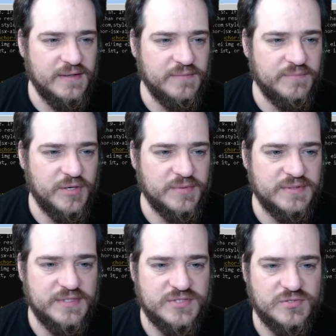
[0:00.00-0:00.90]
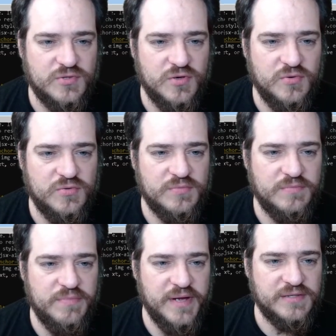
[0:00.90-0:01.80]
Probably needs to go
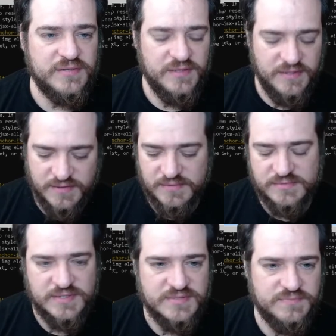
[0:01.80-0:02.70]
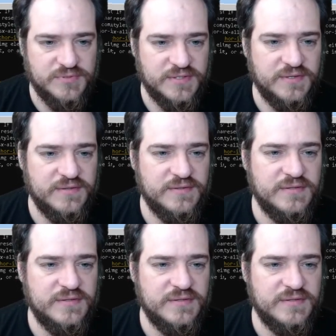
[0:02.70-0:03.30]
back to here. Let's put it here,